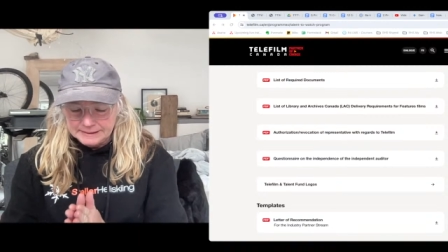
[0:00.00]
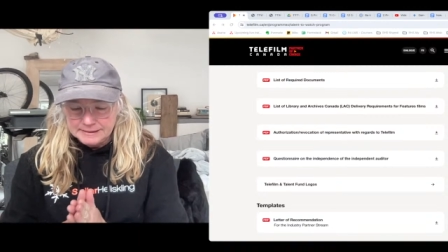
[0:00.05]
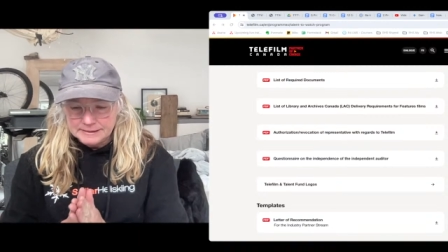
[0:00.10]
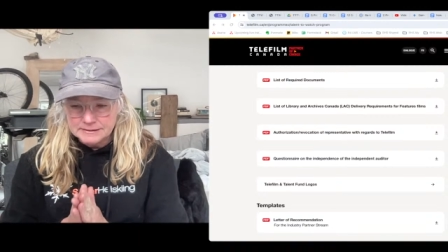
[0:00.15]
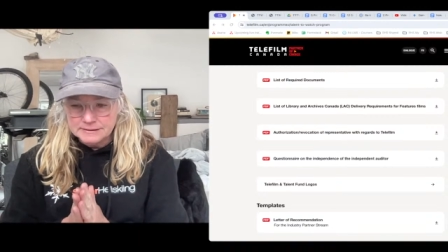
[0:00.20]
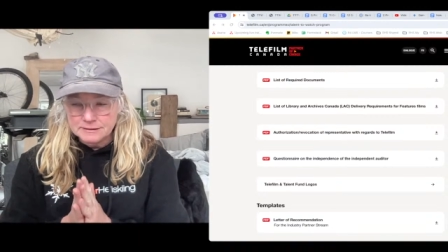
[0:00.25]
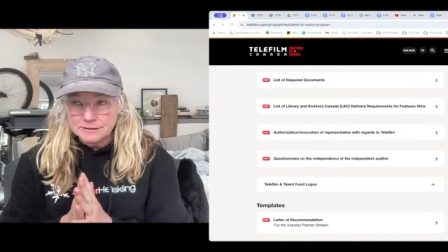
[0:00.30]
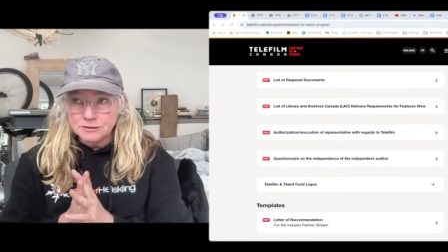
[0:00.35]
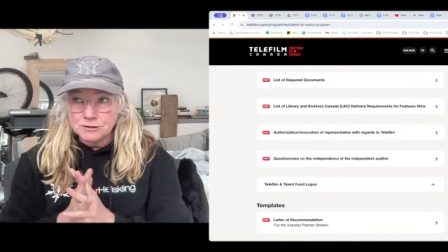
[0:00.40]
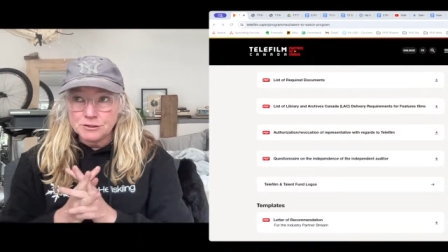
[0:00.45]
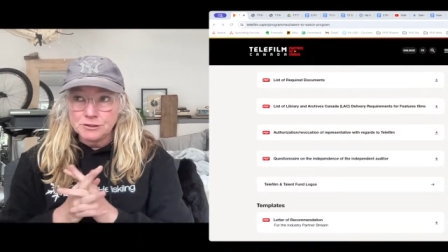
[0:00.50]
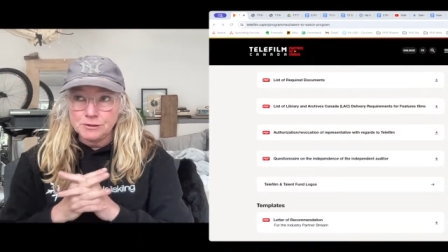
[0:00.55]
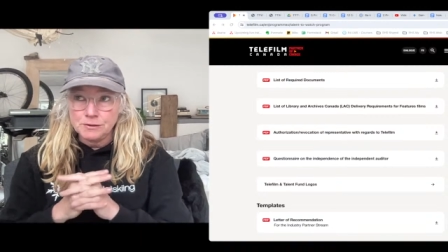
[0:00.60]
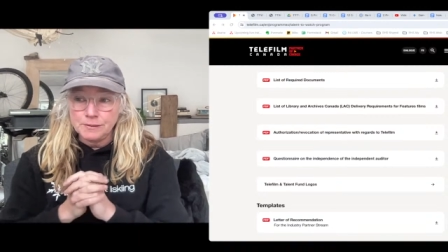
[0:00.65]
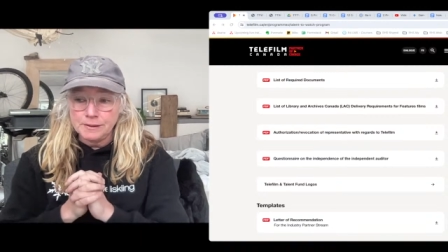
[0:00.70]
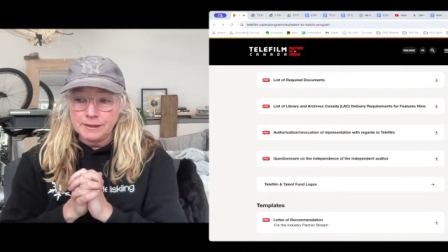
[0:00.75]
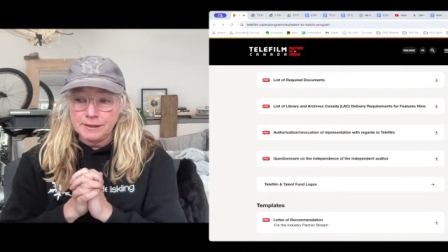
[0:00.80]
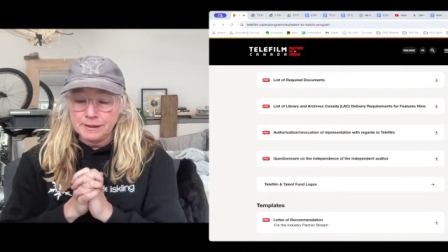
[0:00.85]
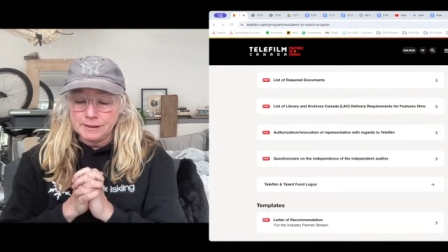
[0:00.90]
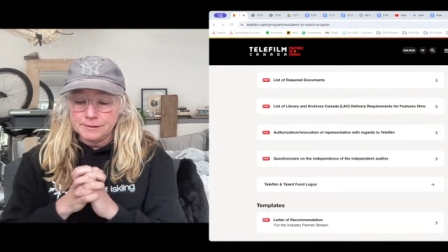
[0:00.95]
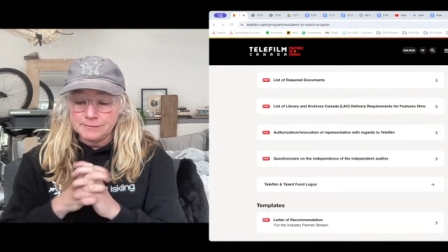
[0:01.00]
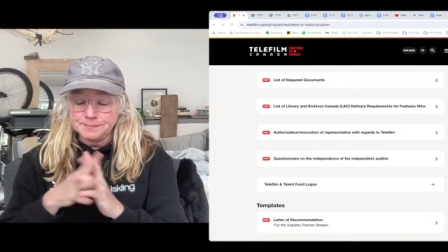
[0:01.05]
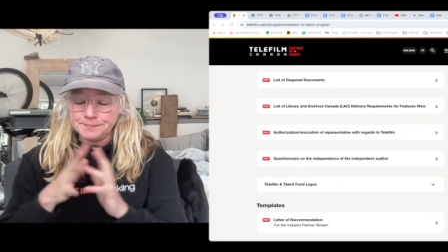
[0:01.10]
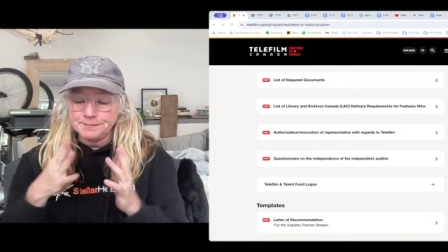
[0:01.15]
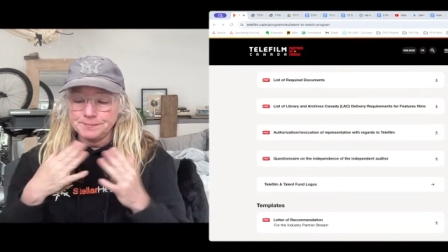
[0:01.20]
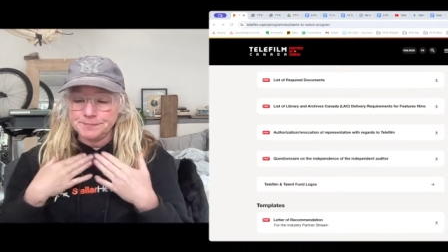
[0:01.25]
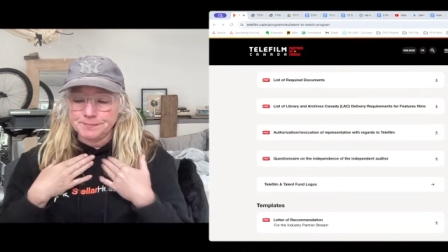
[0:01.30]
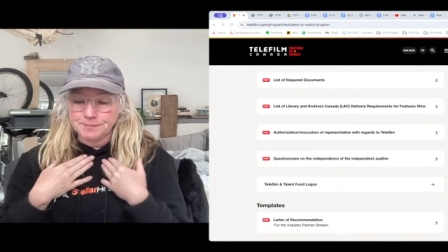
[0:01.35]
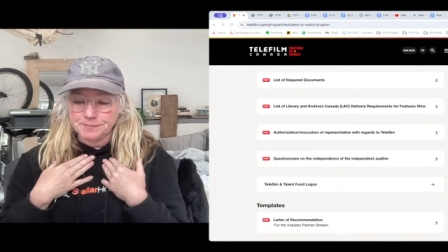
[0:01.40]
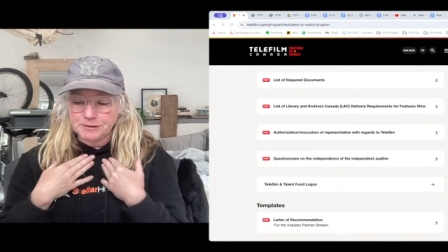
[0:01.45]
least into a,
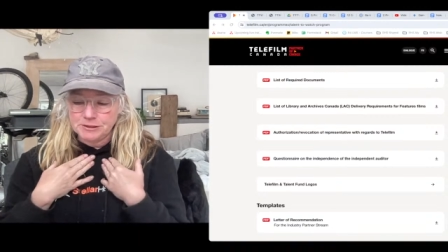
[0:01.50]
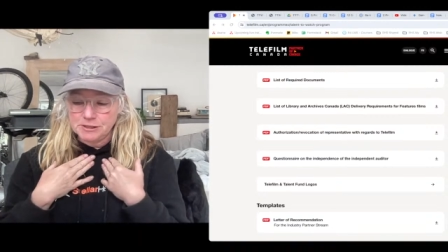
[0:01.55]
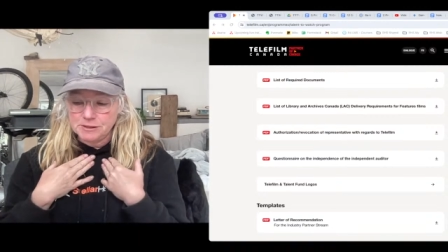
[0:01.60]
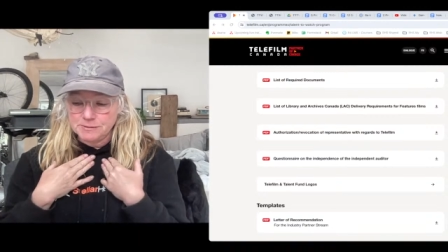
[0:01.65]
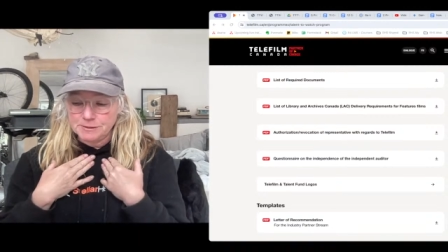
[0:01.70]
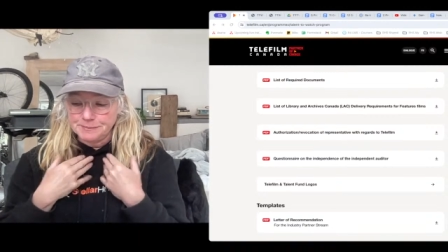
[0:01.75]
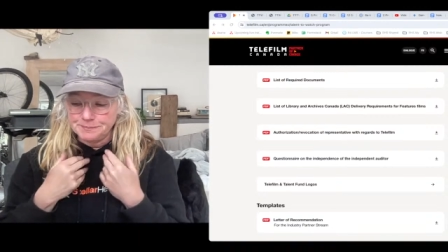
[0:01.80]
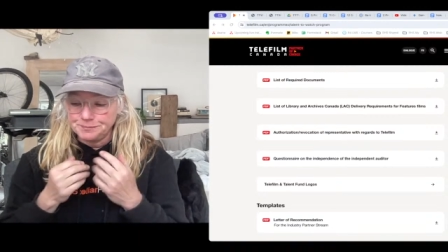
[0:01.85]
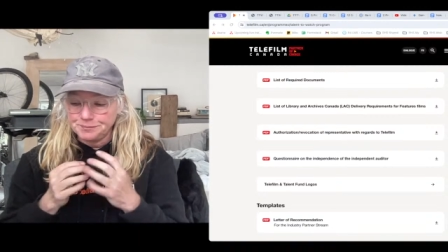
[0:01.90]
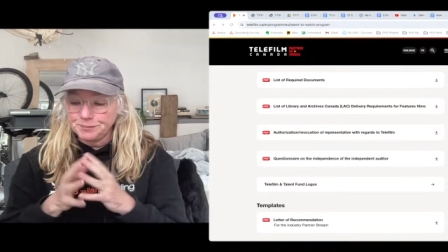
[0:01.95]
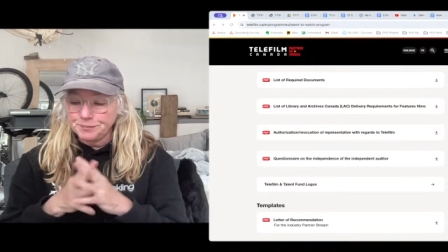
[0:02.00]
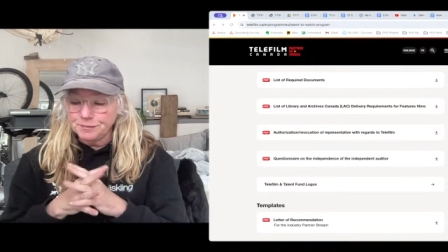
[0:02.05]
excuse me,